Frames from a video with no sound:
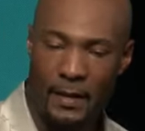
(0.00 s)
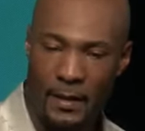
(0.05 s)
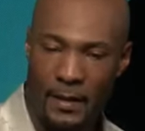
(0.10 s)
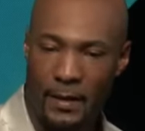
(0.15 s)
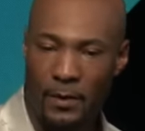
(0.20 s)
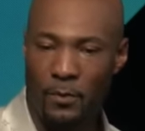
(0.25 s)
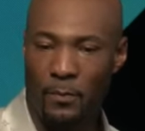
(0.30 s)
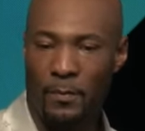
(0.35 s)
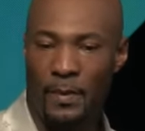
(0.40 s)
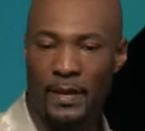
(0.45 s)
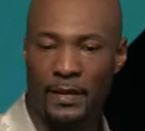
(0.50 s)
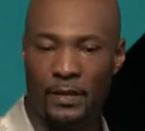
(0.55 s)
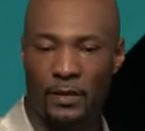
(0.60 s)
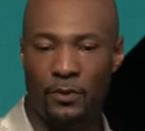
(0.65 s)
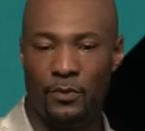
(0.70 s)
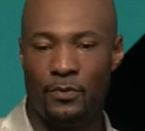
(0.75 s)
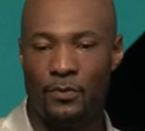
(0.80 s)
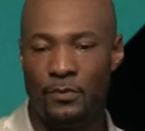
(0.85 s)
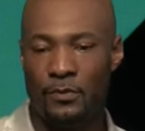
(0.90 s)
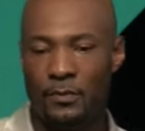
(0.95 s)
it'll make you
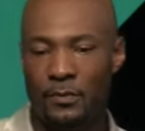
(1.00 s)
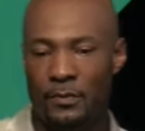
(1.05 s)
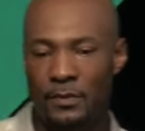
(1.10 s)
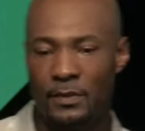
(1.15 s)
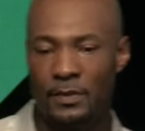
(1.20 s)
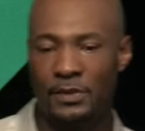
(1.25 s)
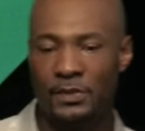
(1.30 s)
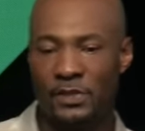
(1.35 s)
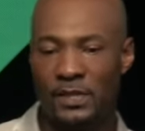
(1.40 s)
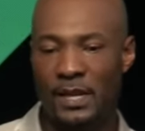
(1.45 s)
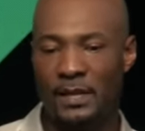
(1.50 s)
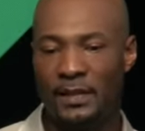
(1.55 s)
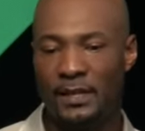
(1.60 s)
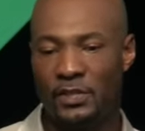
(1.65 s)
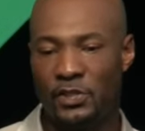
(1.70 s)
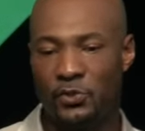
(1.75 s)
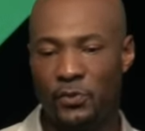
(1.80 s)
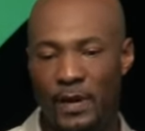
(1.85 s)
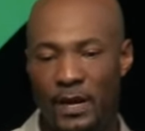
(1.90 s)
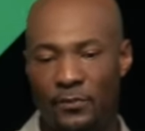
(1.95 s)
say these
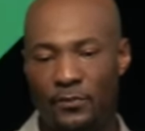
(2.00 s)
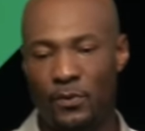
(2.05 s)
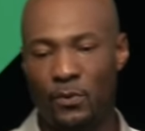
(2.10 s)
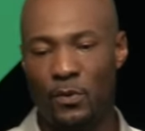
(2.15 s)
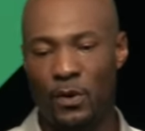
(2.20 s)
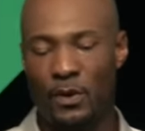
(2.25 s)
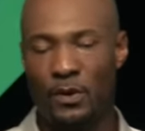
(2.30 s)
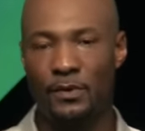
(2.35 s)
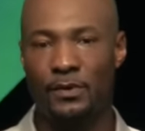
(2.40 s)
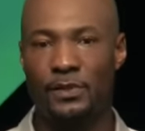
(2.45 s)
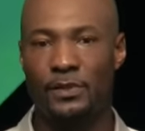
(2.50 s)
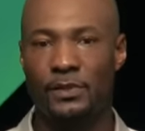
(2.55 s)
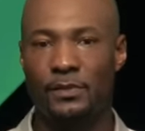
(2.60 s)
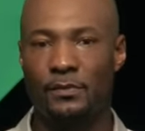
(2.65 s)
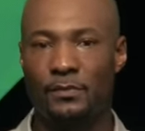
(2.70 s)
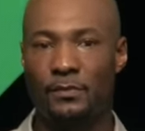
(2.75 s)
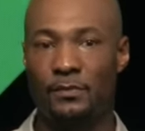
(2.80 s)
dreadful words.